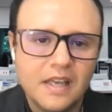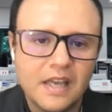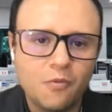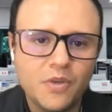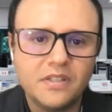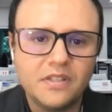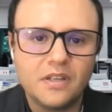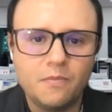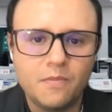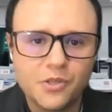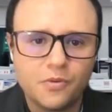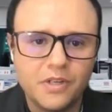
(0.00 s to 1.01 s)
And we start
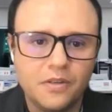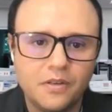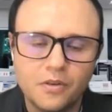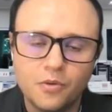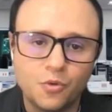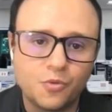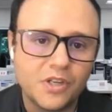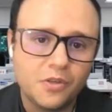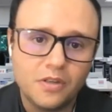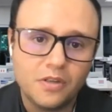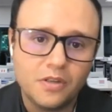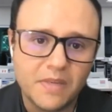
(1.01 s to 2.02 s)
measuring
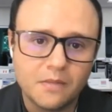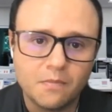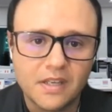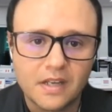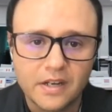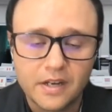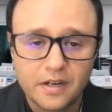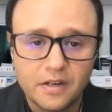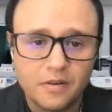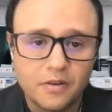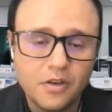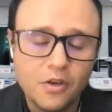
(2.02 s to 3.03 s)
nutrition and basic medical
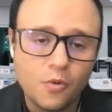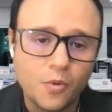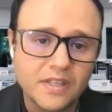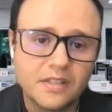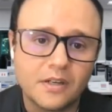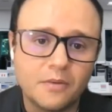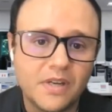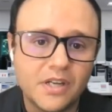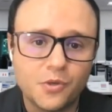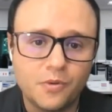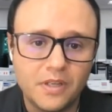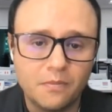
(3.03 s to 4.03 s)
care. We start
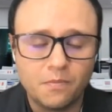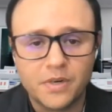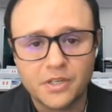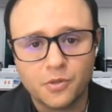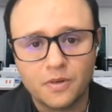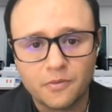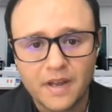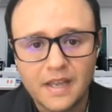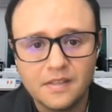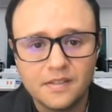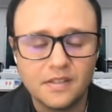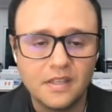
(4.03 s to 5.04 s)
measuring personal
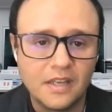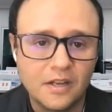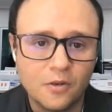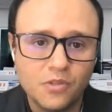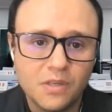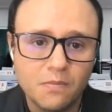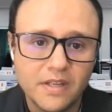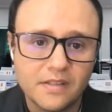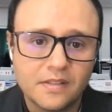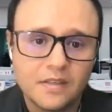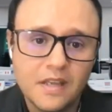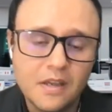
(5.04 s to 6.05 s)
rights,
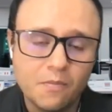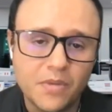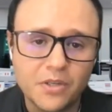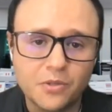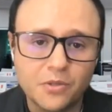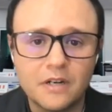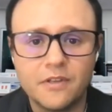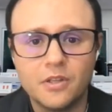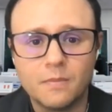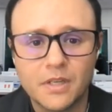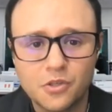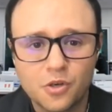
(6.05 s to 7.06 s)
inclusiveness, personal
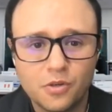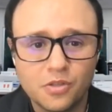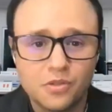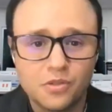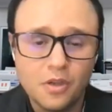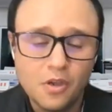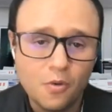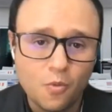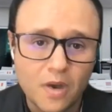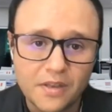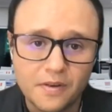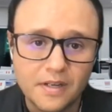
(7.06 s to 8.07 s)
freedom and choice,
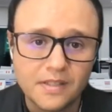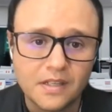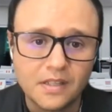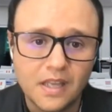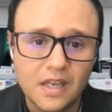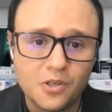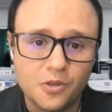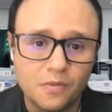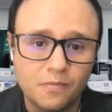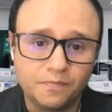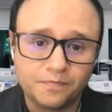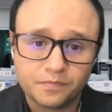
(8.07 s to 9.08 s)
water and
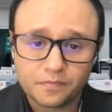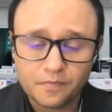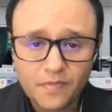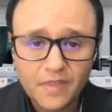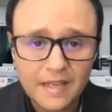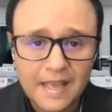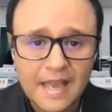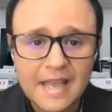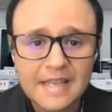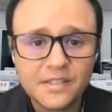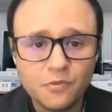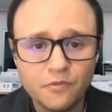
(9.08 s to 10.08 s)
sanitation,
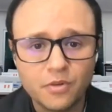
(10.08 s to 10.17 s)
access to